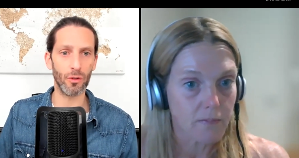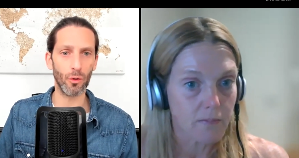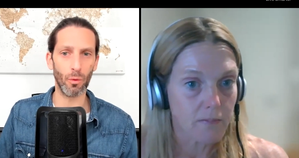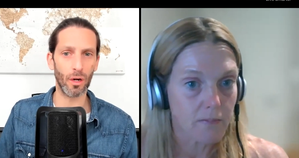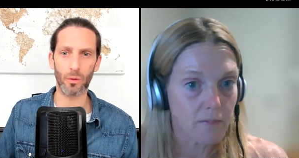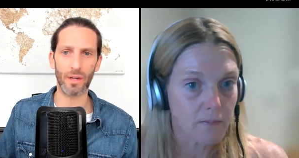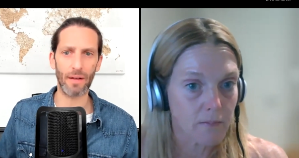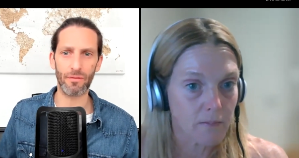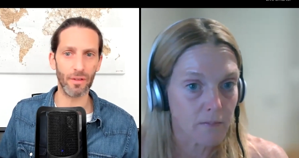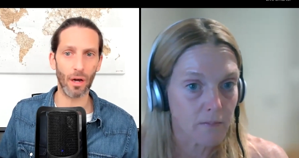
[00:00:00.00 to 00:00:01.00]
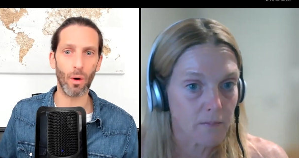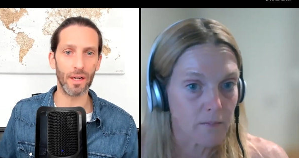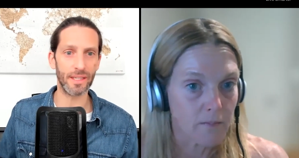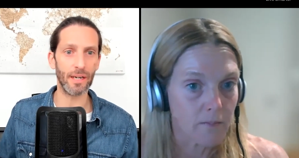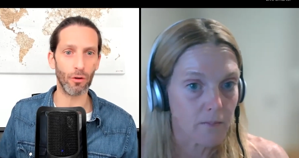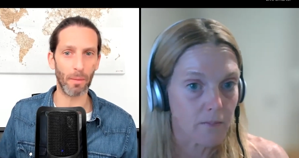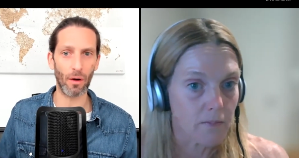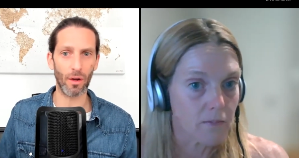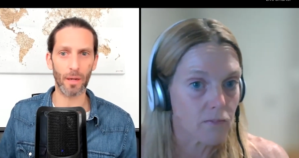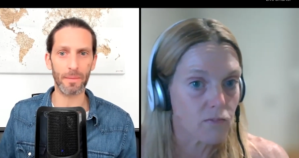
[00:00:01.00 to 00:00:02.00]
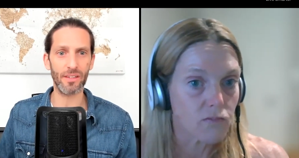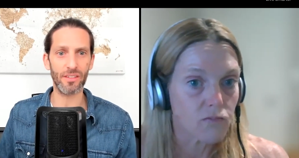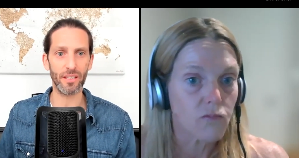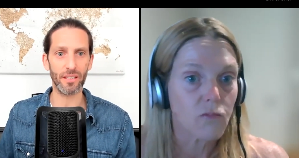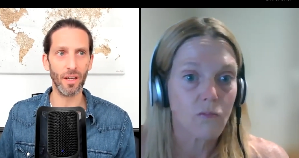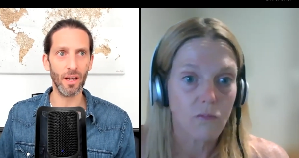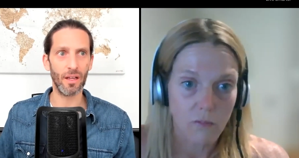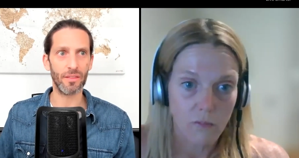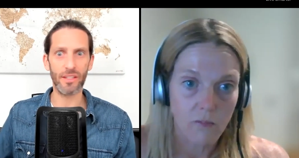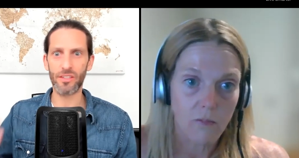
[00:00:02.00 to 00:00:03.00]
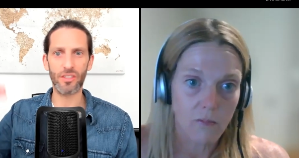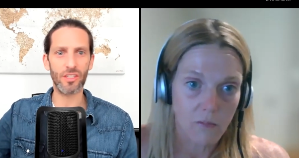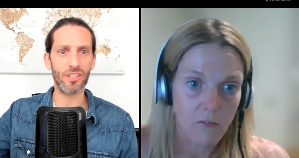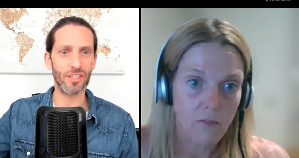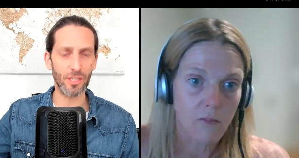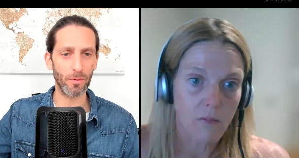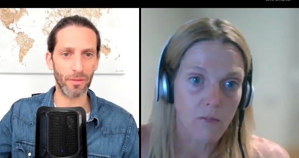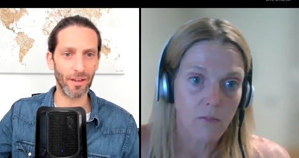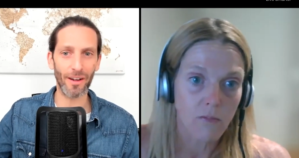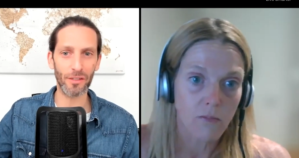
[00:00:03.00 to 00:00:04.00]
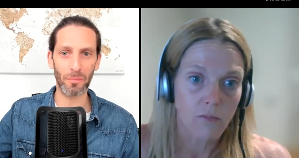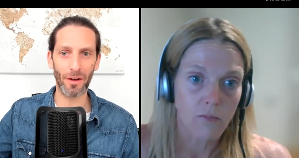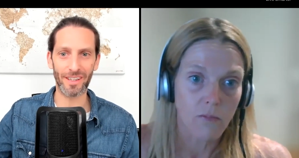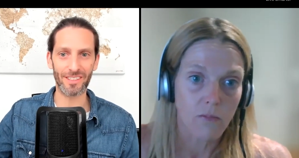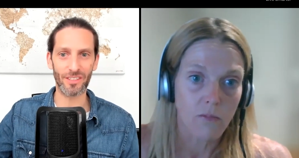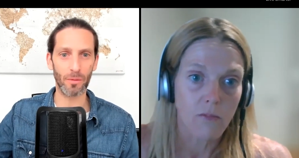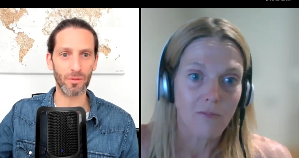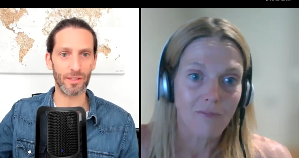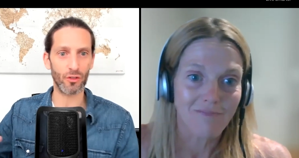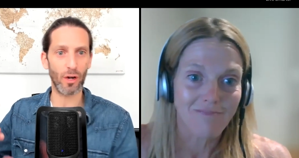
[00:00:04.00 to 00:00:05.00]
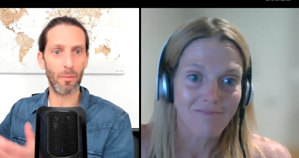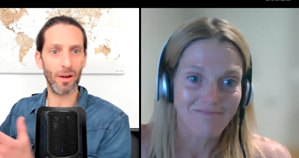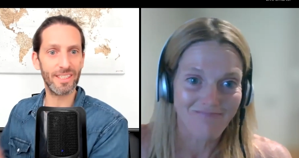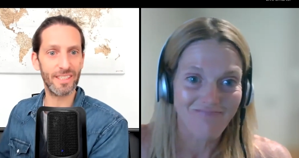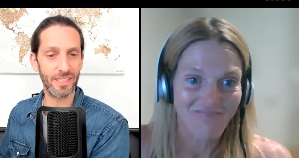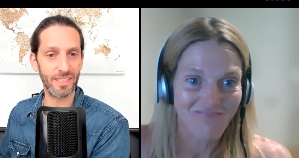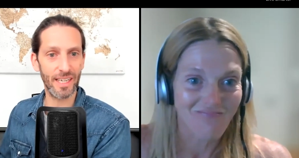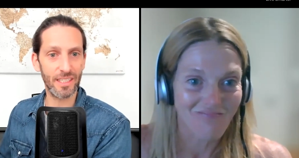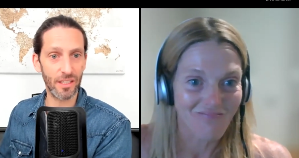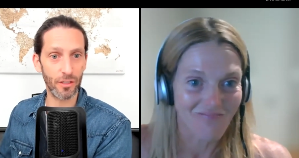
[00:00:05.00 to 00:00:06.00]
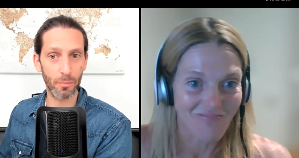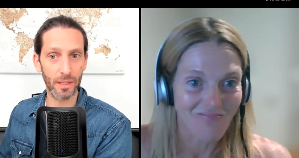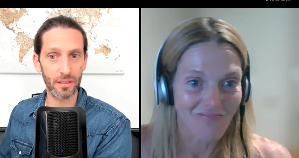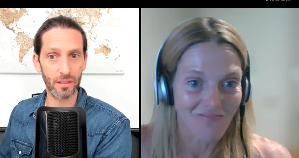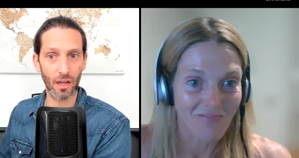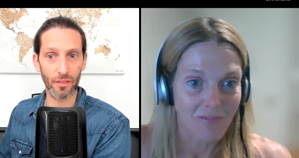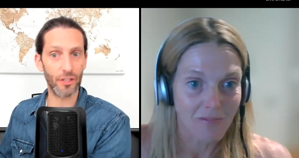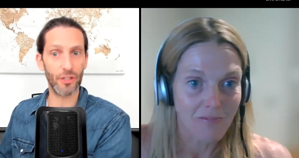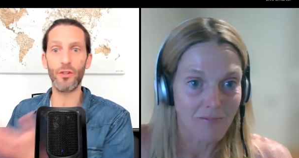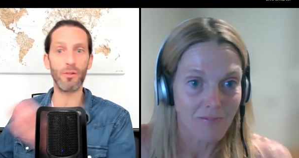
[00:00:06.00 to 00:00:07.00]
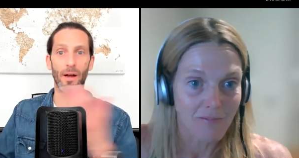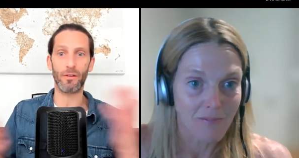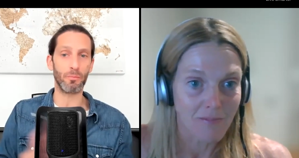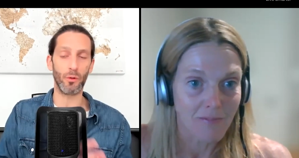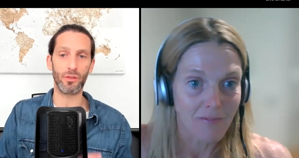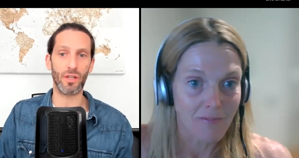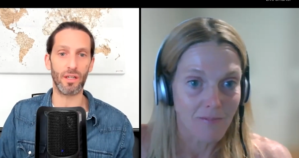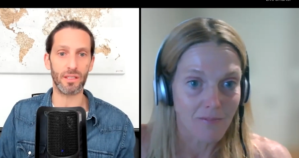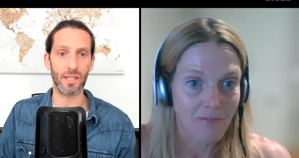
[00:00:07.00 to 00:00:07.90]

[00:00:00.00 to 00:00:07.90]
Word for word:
Speaker 1: your work, would have no idea about. And I'm guessing this is just the tip of the iceberg in terms of extrapolating the data that's been done, the huge amount of sports science